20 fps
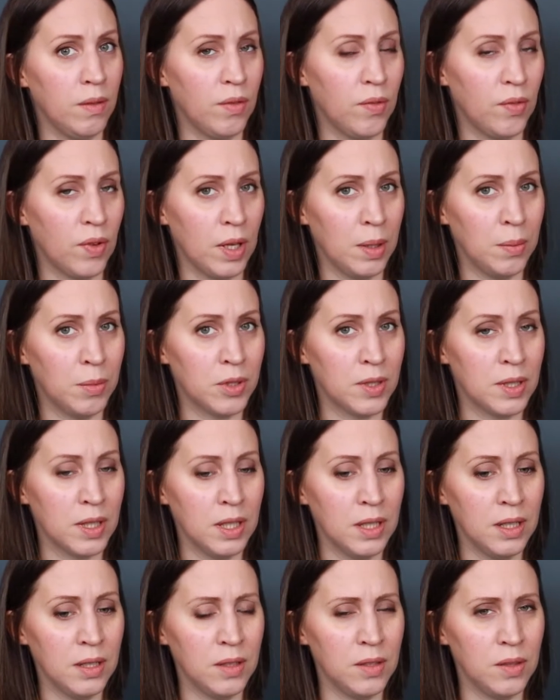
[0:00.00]
fibers in
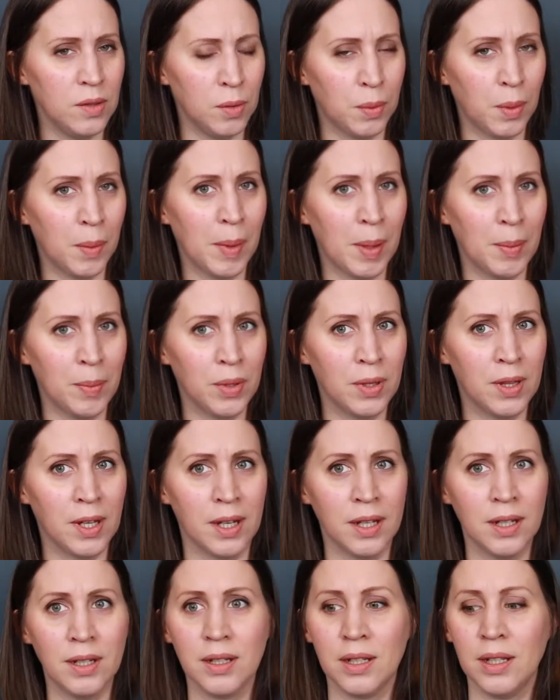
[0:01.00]
it. You remember that?